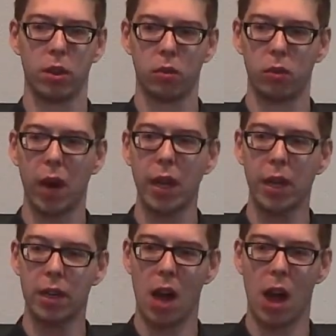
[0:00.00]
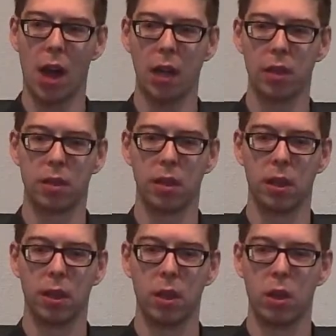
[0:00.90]
recognize
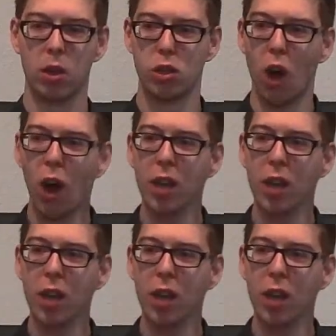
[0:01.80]
God